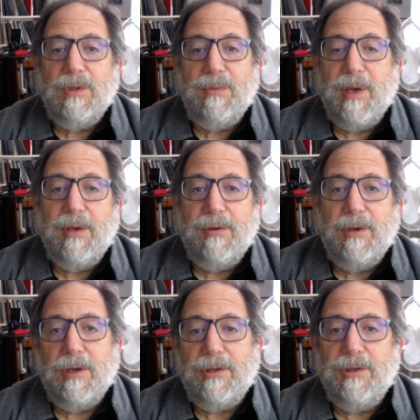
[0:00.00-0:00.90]
was my
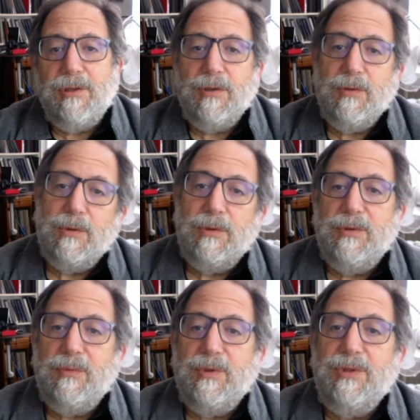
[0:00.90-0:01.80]
introduction to the
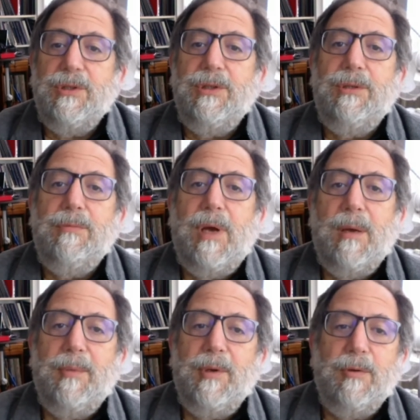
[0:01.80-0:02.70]
world of Brazilian
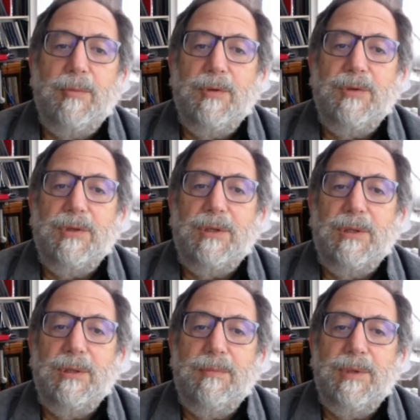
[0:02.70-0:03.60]
popular music,